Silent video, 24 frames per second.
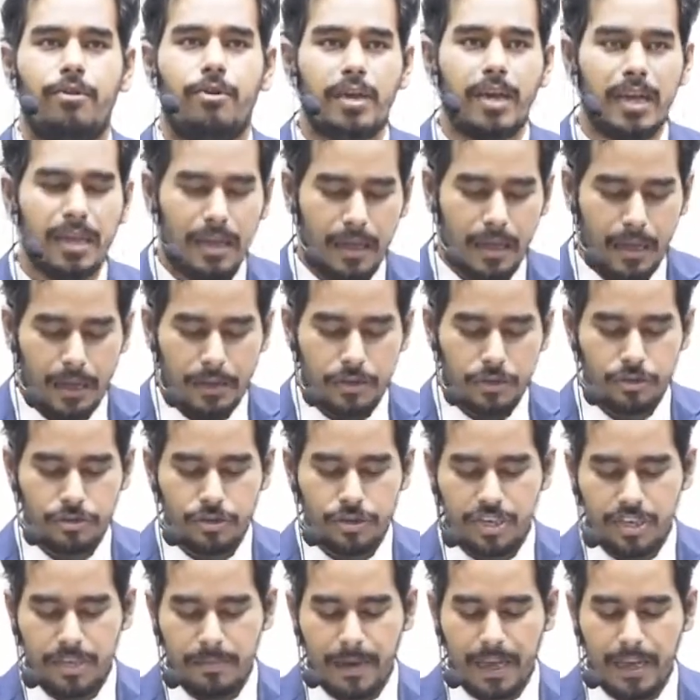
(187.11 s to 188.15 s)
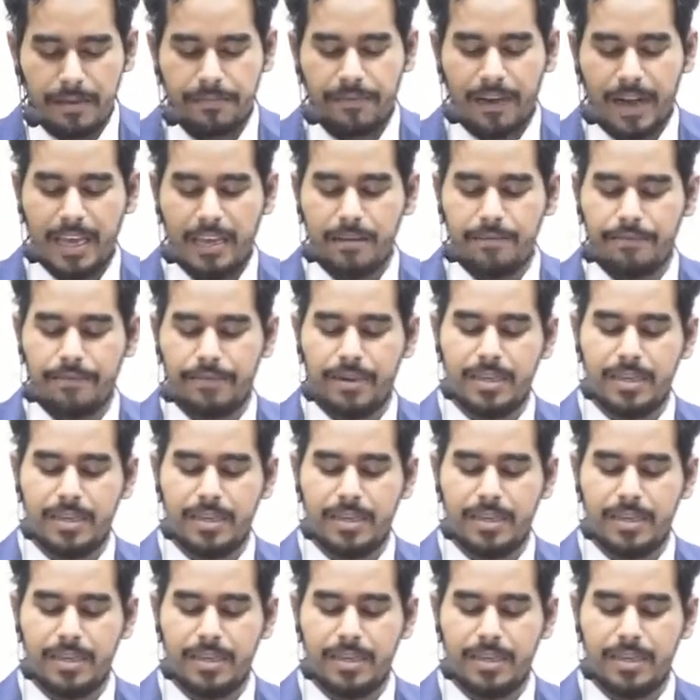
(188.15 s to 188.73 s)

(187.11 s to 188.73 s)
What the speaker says: Okay, so g by 5